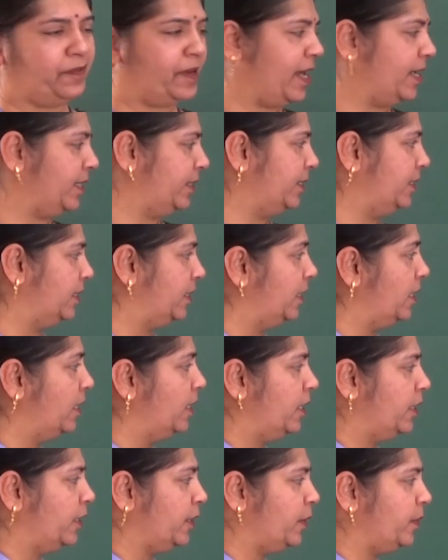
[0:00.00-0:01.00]
flower.
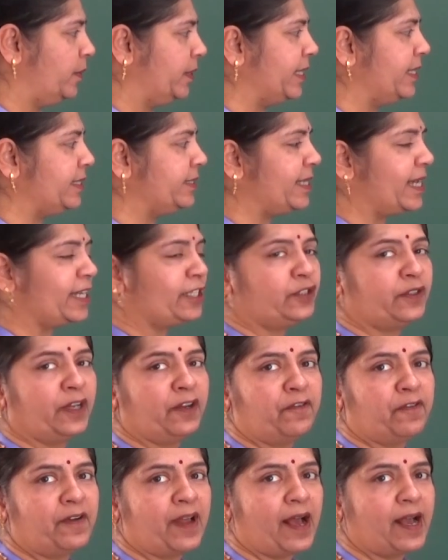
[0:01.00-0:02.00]

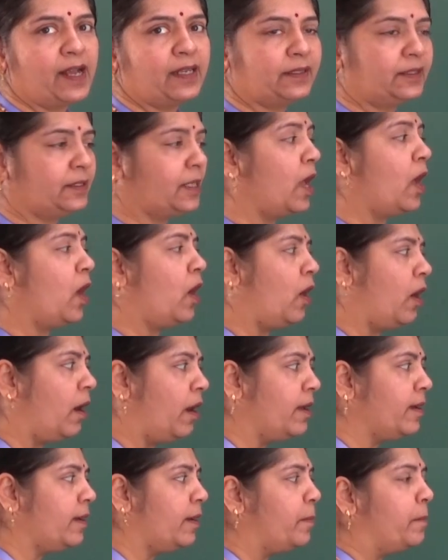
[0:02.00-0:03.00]
Unisexual flowers
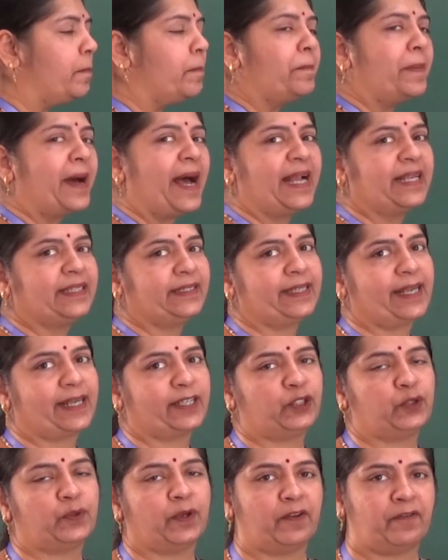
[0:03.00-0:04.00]
or
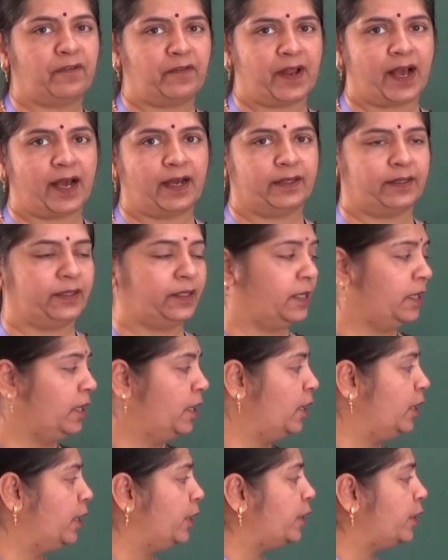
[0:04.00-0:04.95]
bisexual flower.